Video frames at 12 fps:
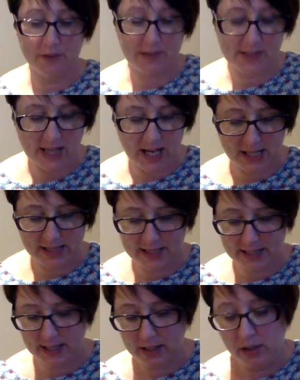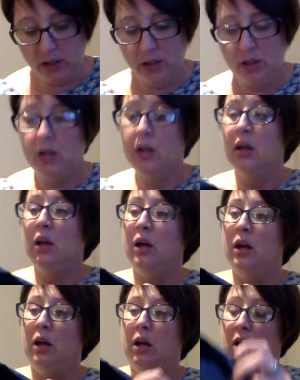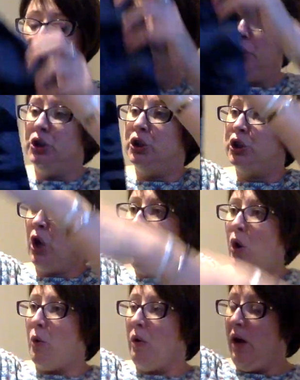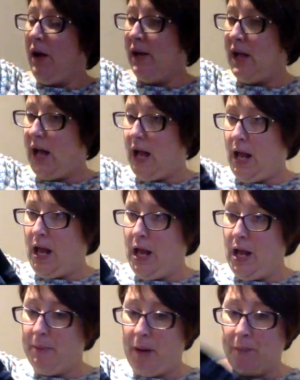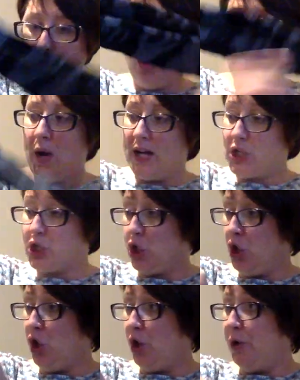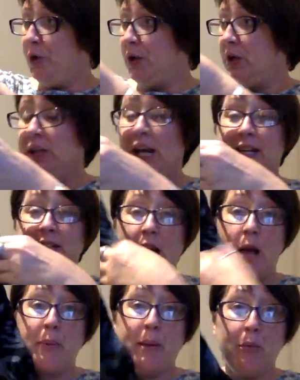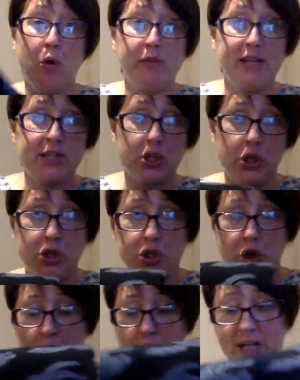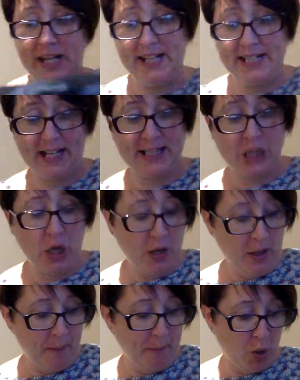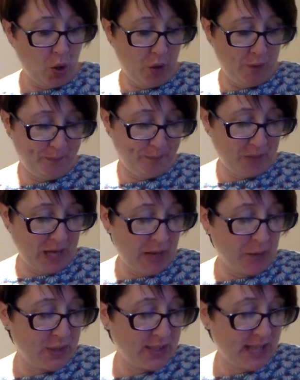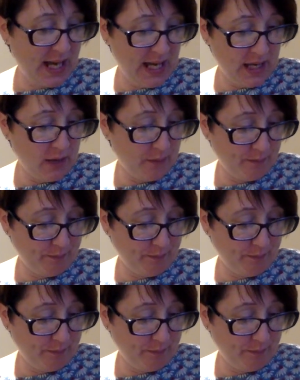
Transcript: of the size in it. So I'm not quite sure. Like I say, a bit more research needed, but I would say